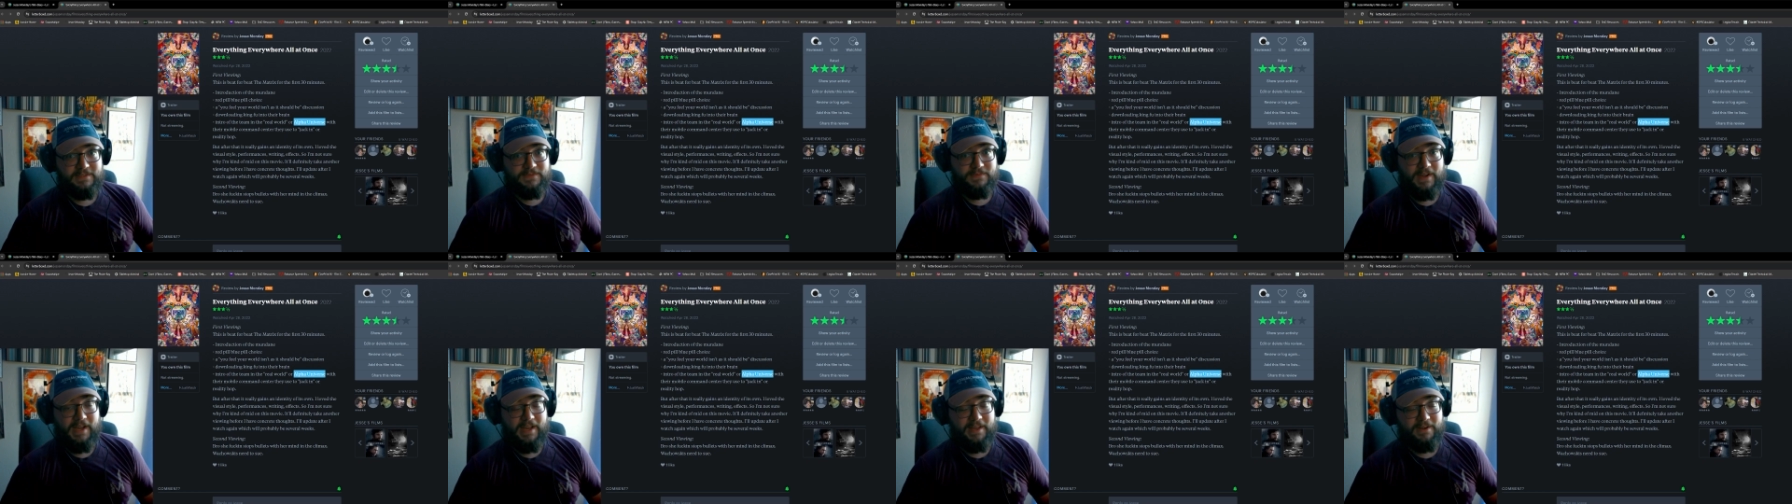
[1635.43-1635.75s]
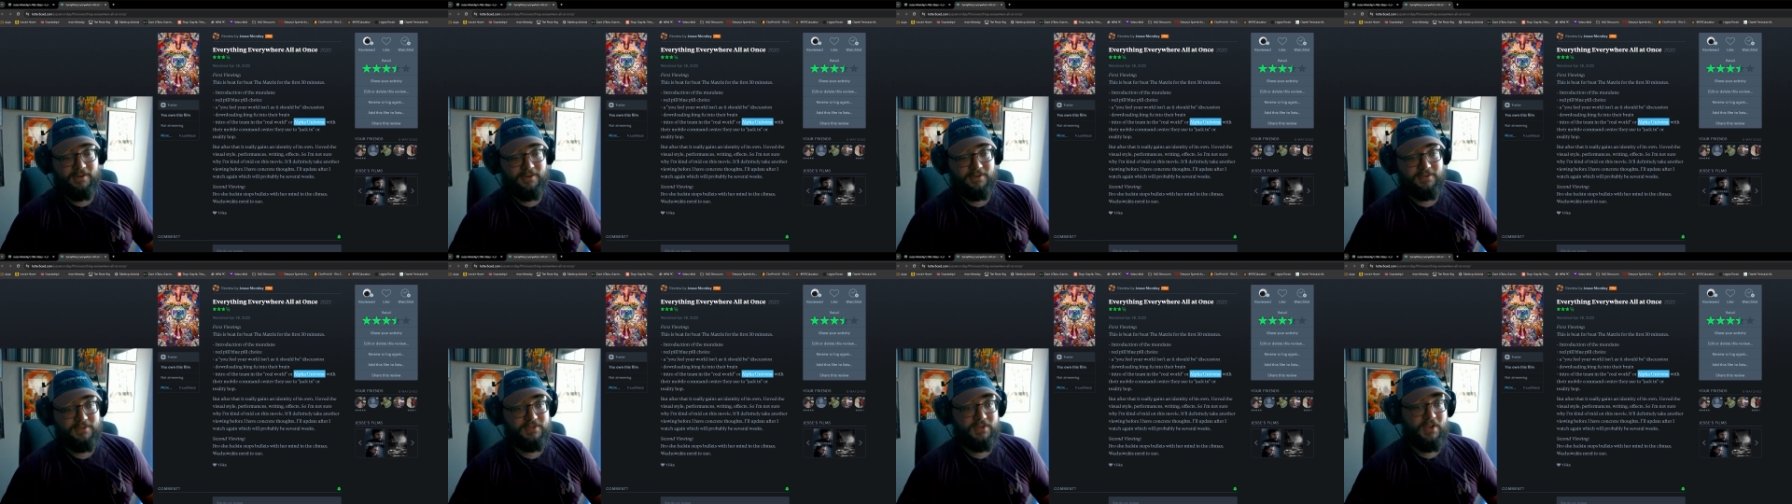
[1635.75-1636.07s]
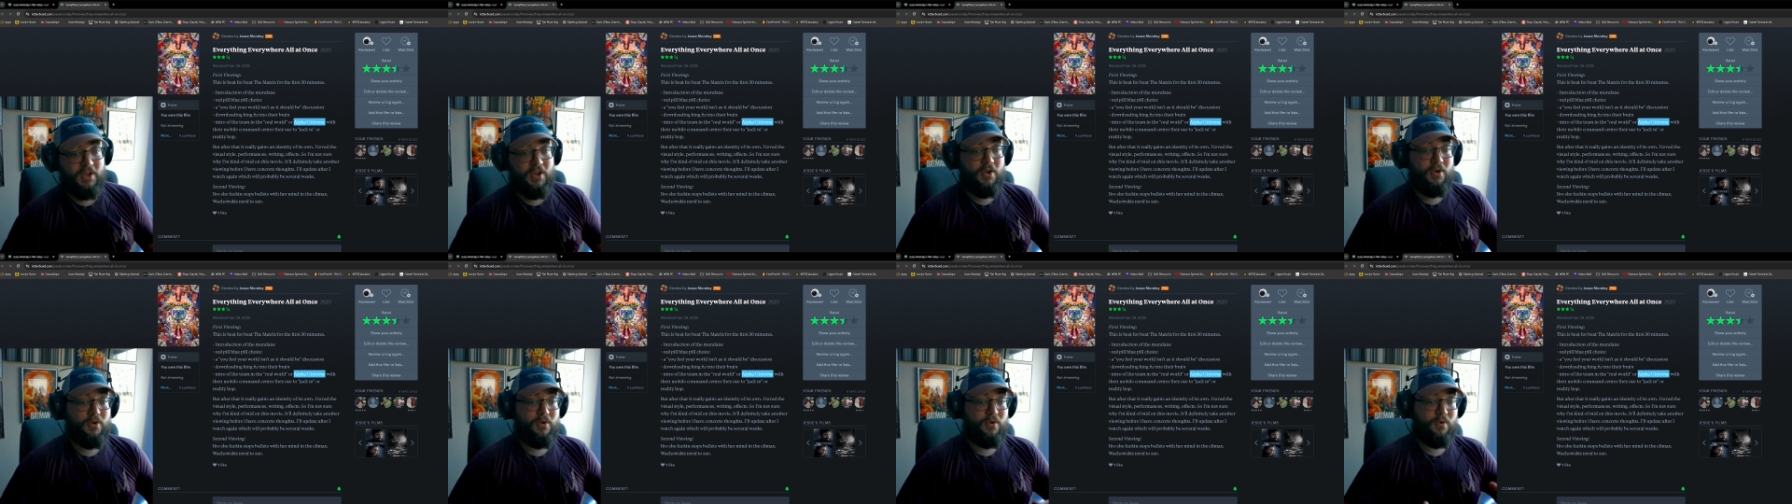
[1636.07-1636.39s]
fighters
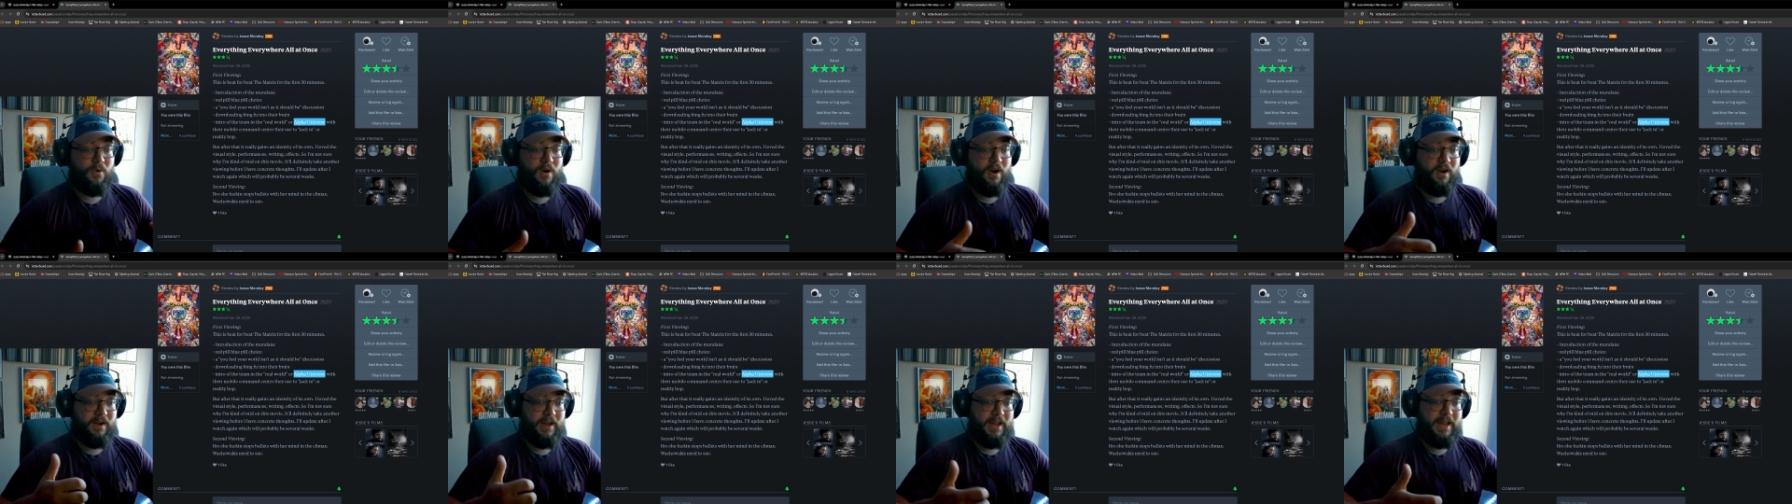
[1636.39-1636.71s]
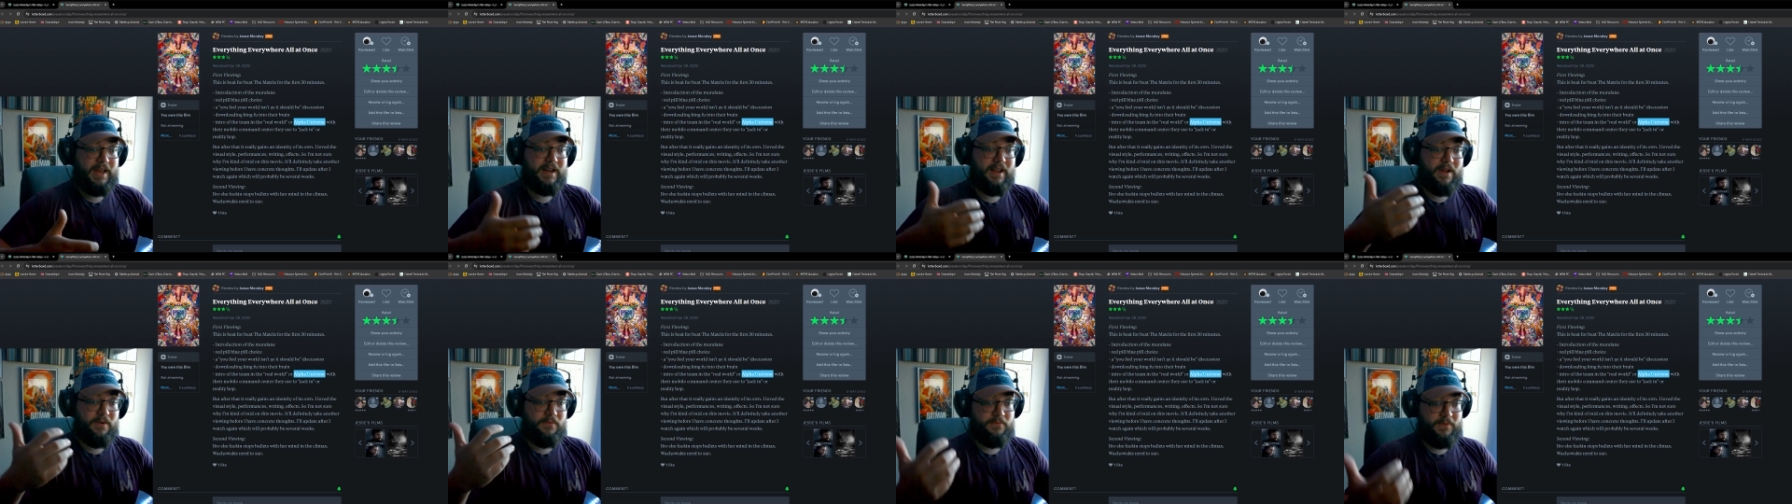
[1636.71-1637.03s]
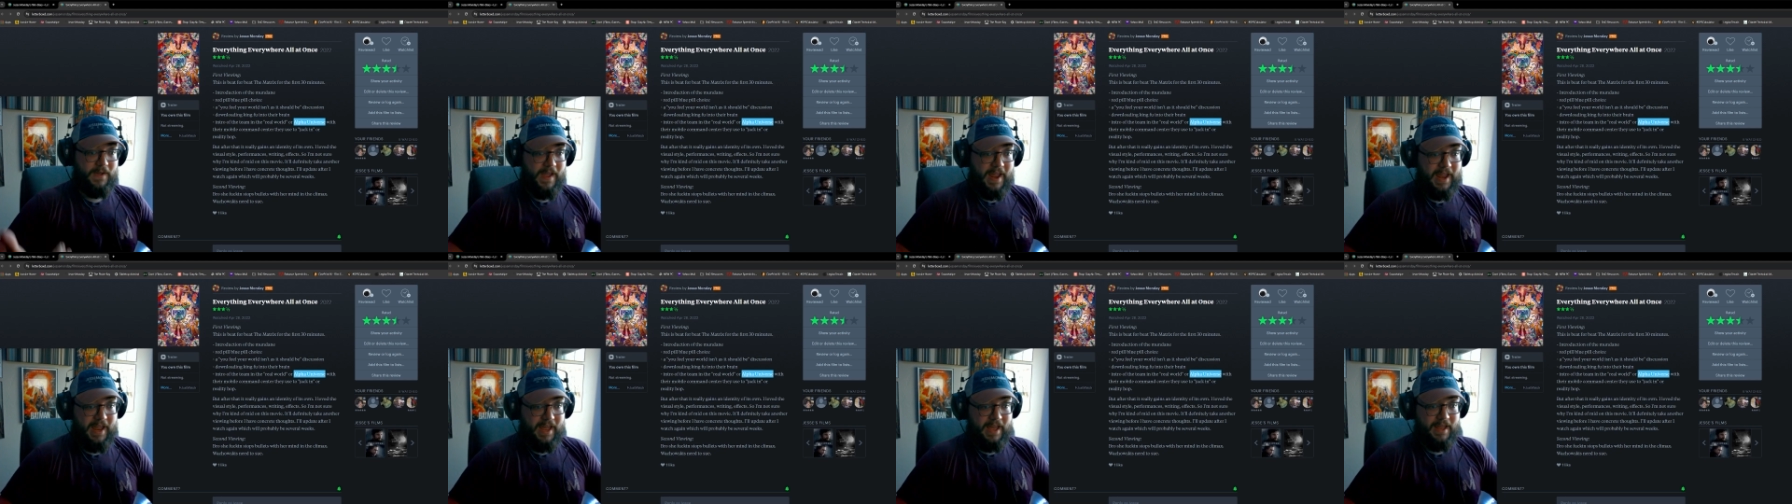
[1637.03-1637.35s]
who are in a
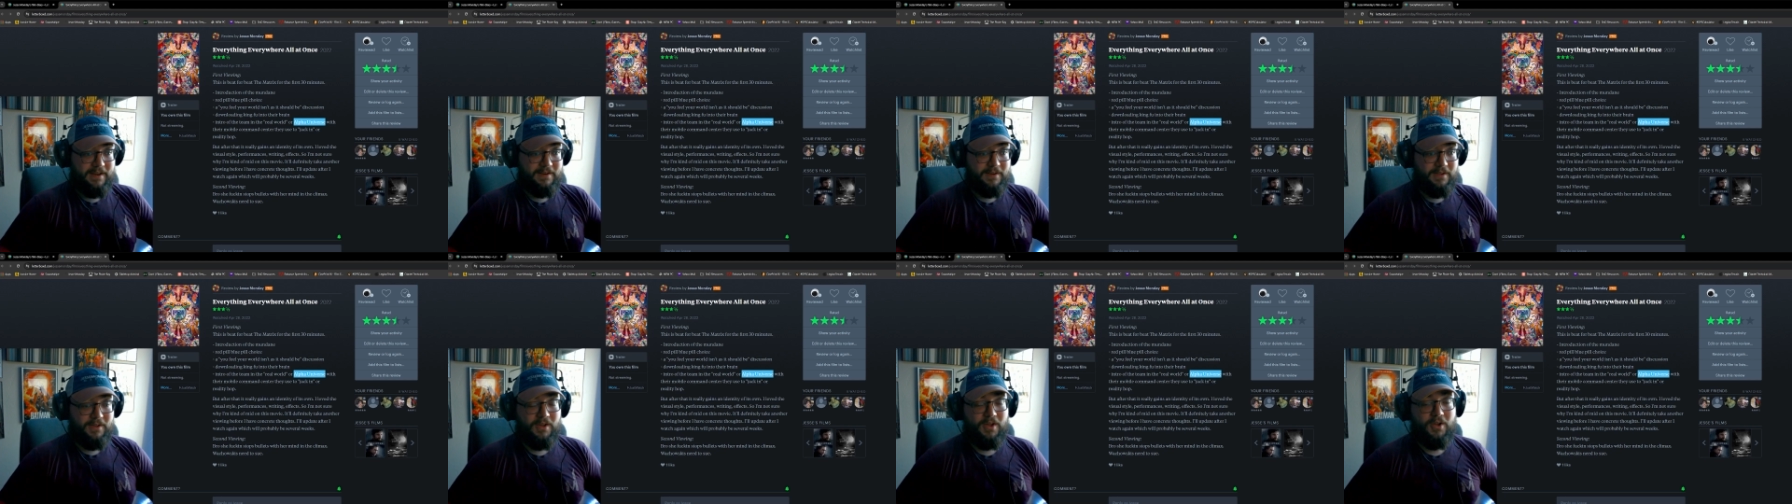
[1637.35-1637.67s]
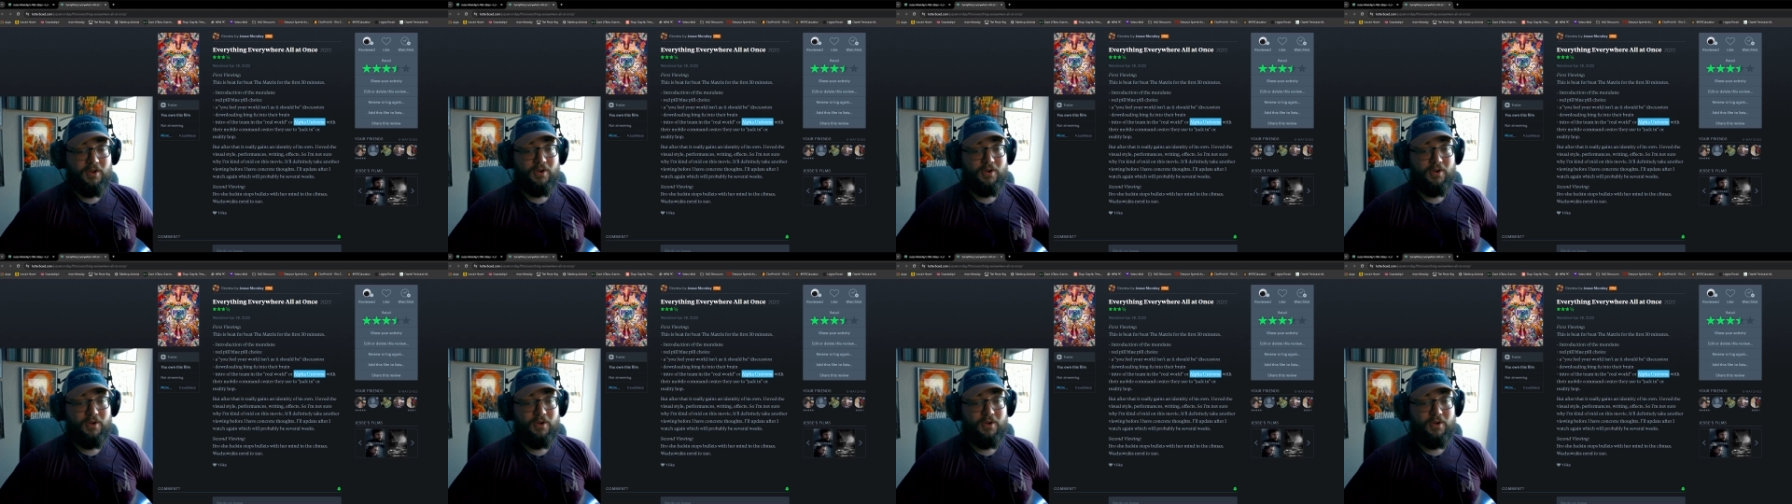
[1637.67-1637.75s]
van